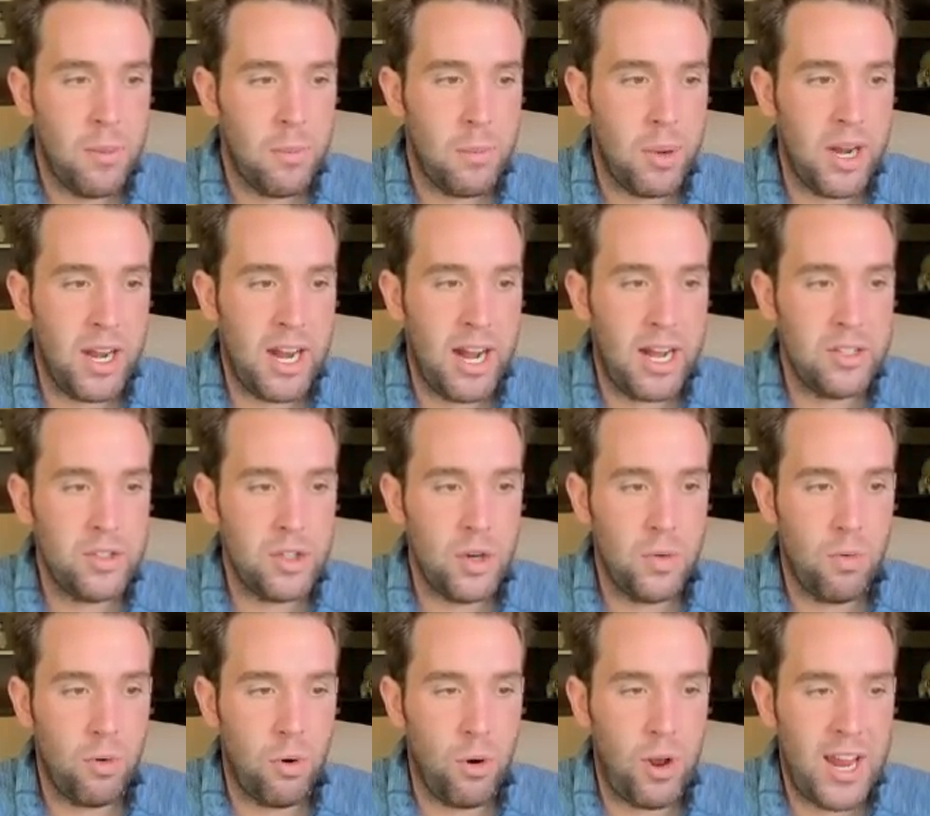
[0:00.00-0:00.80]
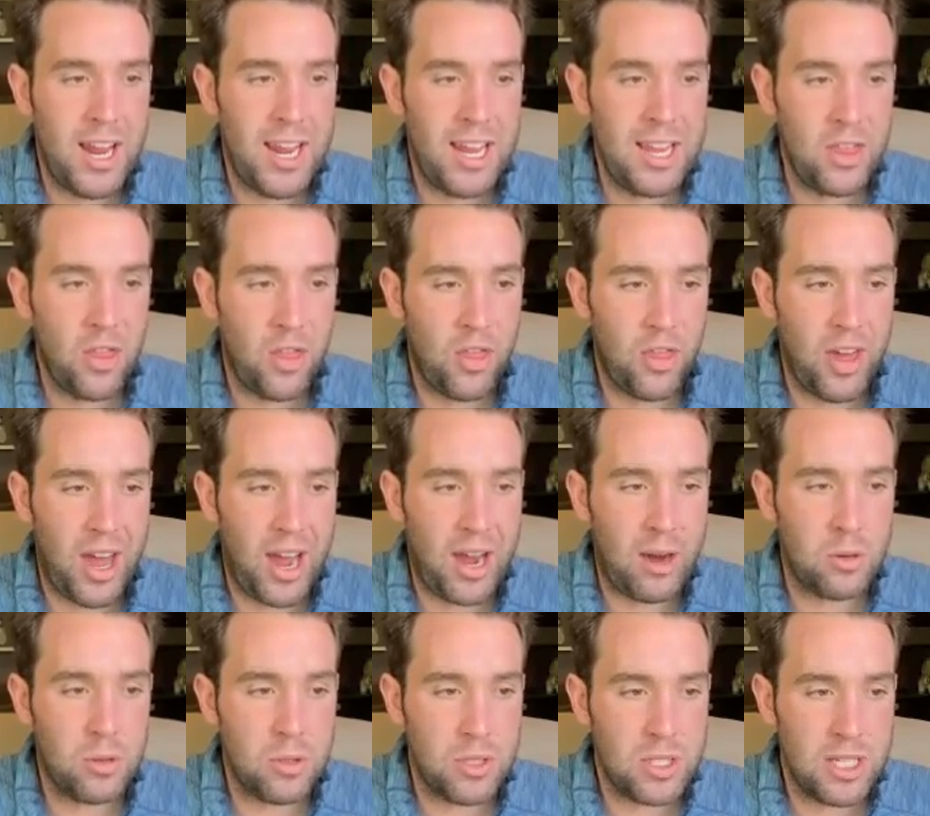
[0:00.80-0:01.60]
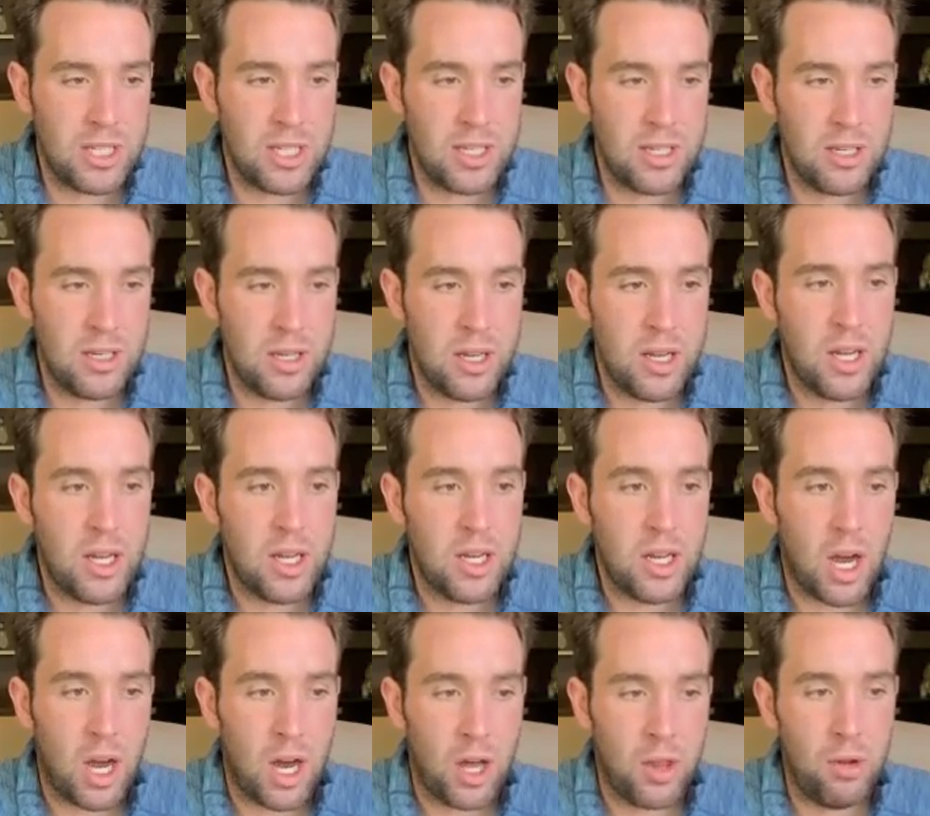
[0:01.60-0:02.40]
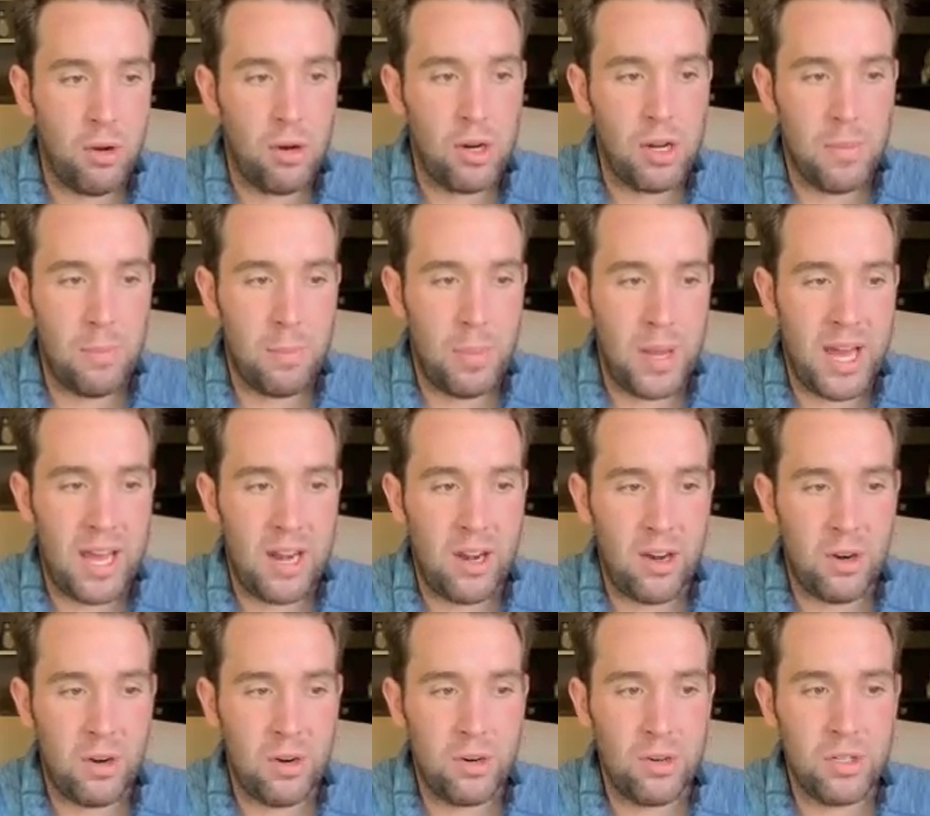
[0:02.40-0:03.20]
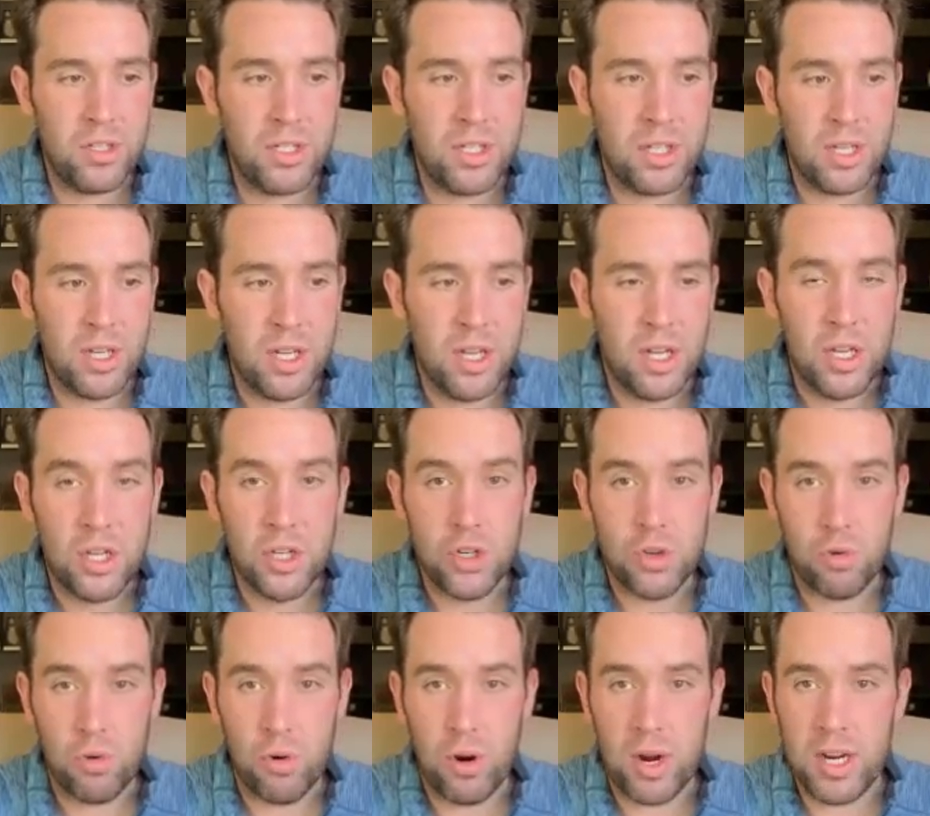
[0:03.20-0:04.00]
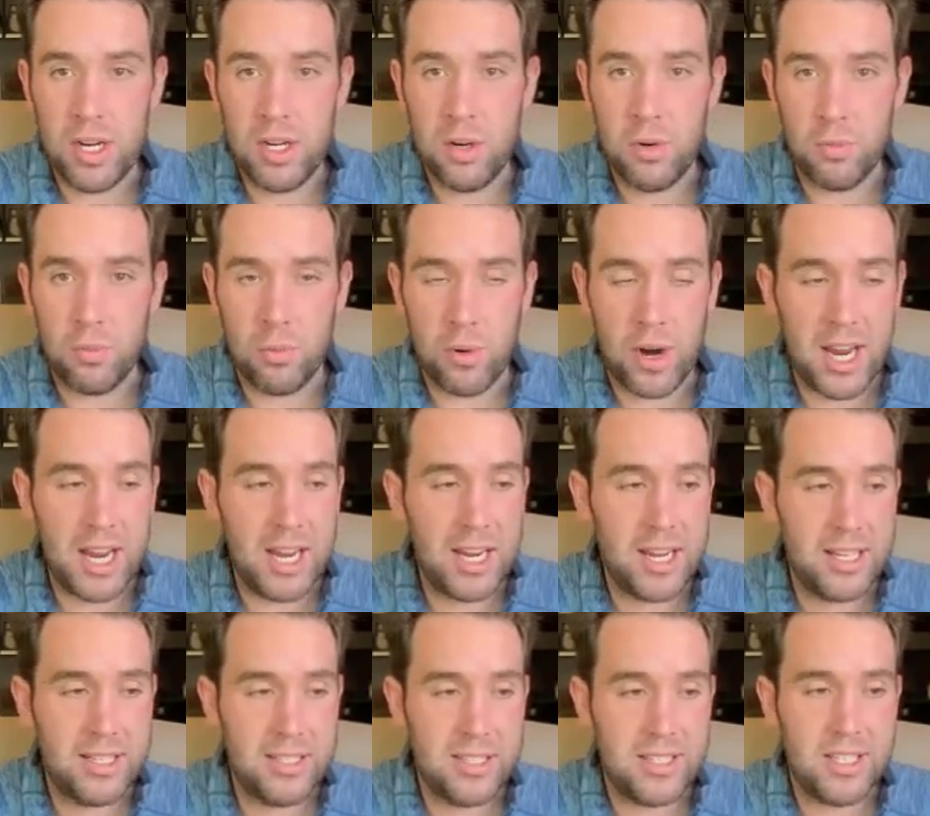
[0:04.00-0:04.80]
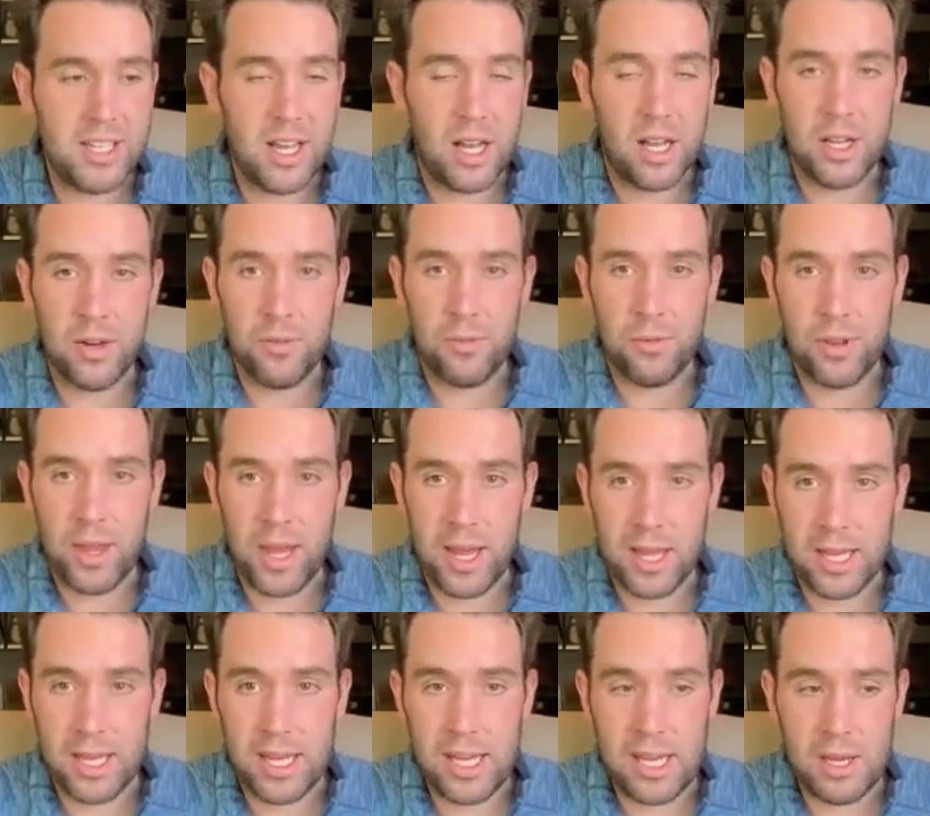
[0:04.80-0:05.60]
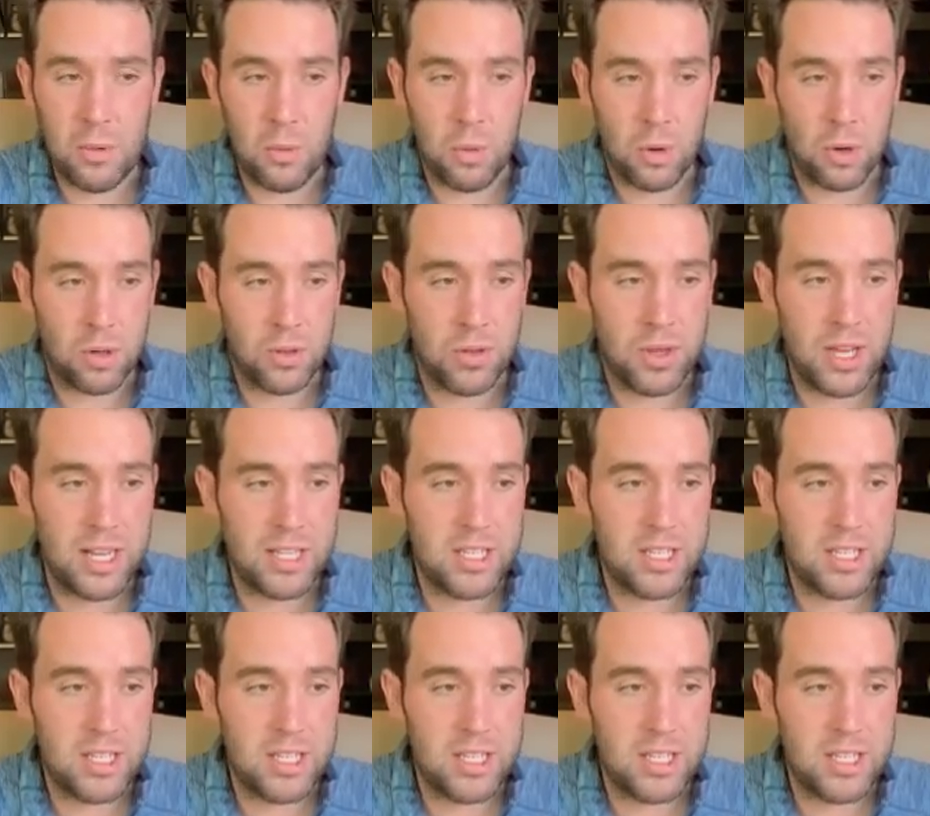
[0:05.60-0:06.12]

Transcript: but it has over 8,000 other competitors trying to rank and selling for that keyword.